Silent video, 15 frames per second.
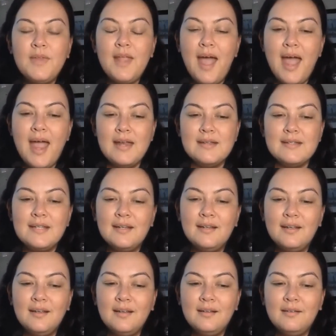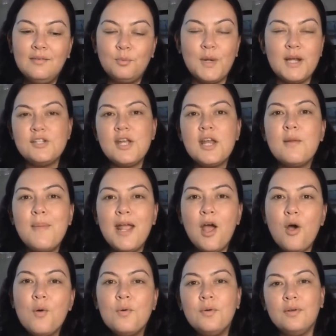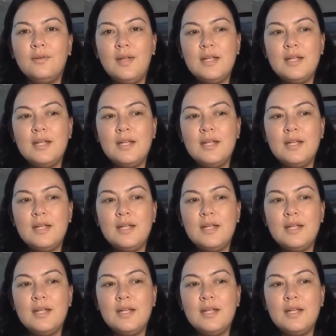and branched out on my own